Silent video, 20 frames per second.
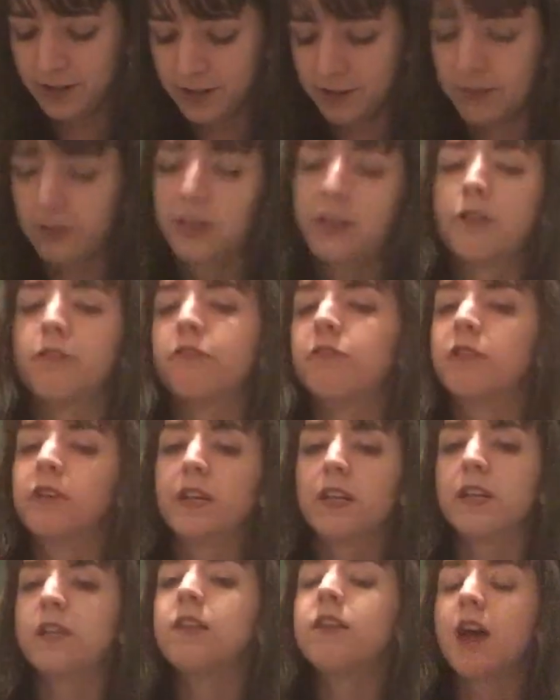
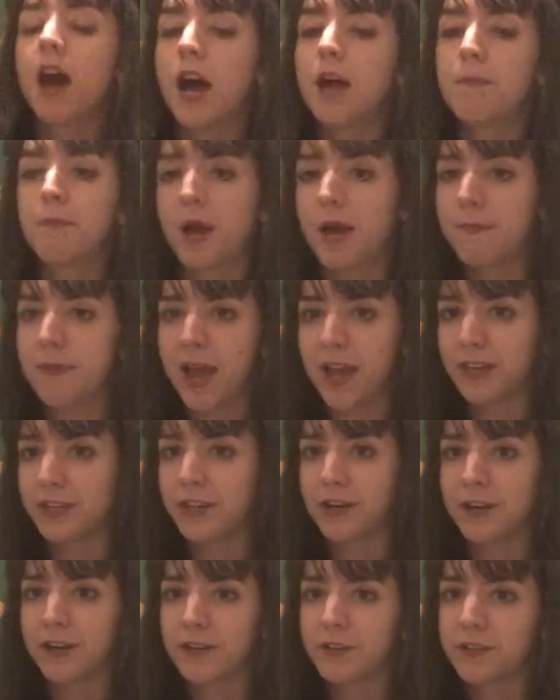literally not in my
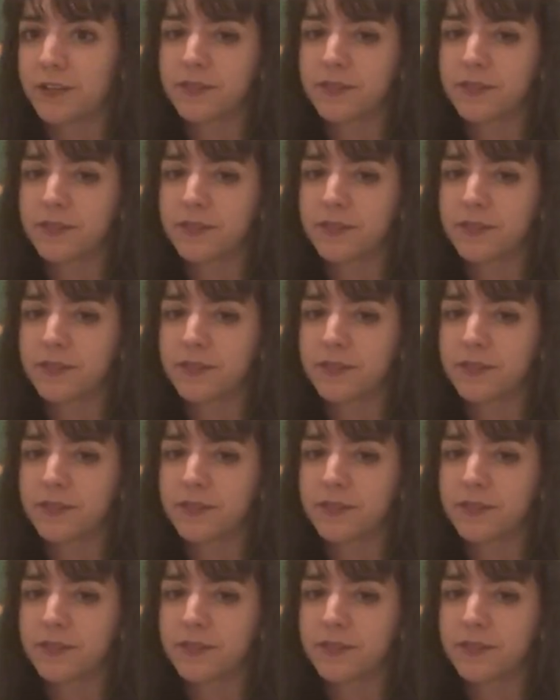backyard.